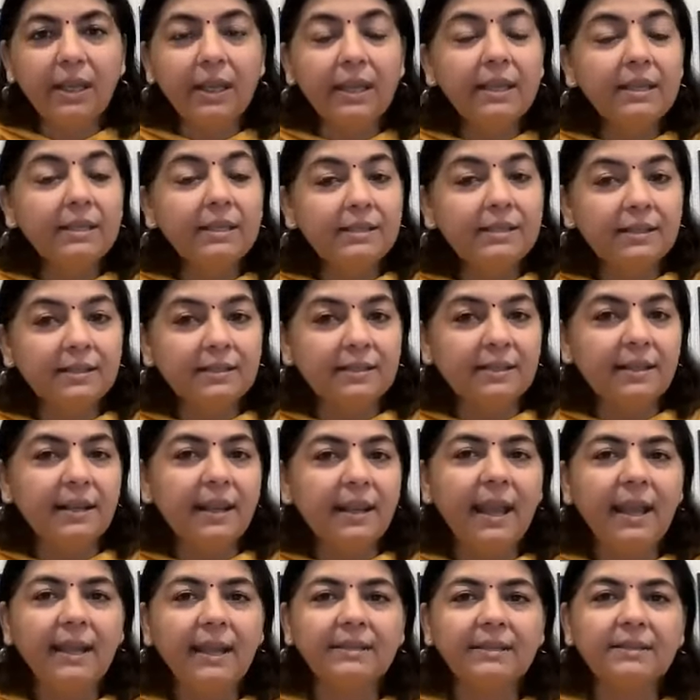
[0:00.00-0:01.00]
in
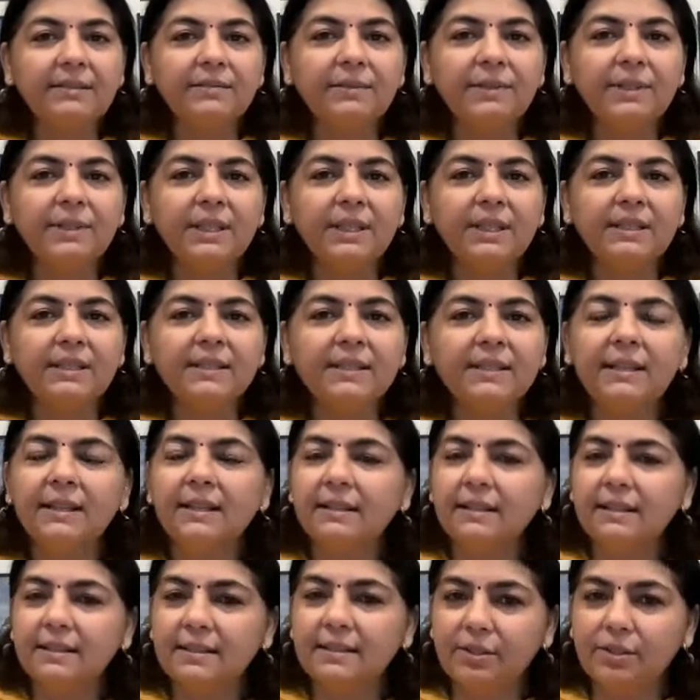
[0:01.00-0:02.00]
certain activities
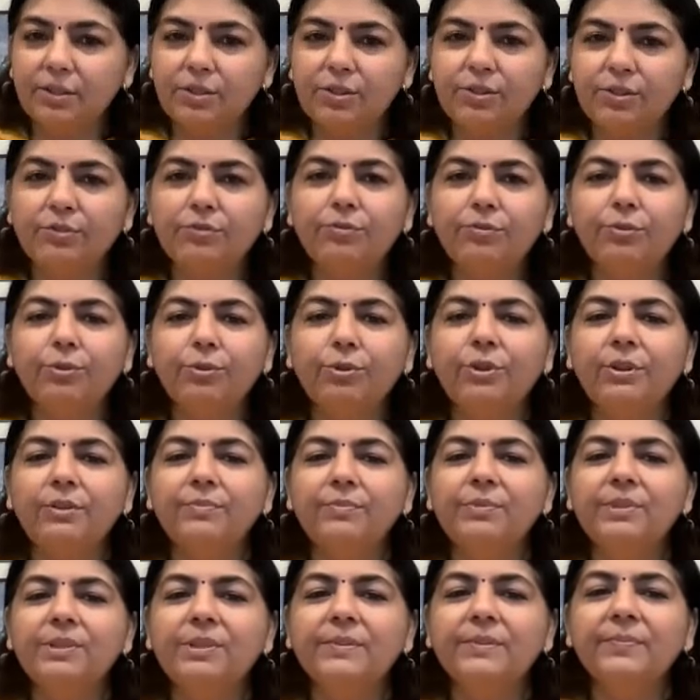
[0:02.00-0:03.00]
like discussion
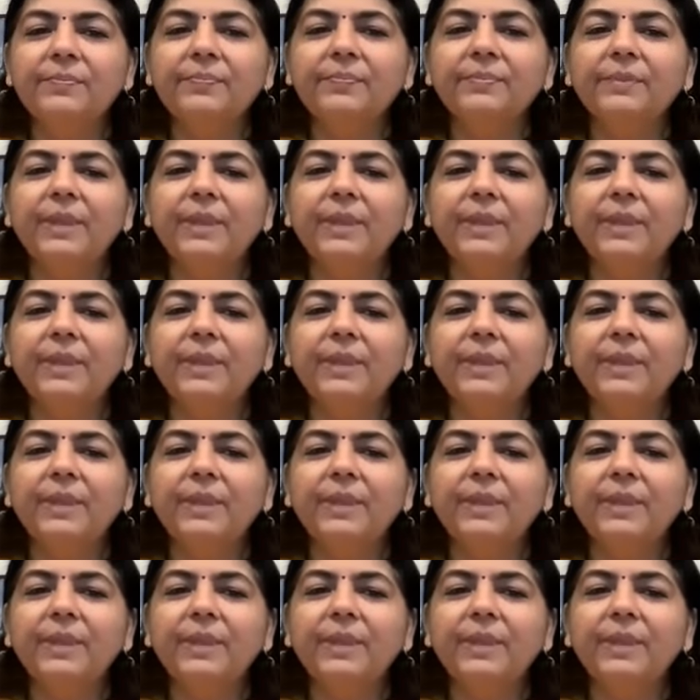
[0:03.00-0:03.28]
forums.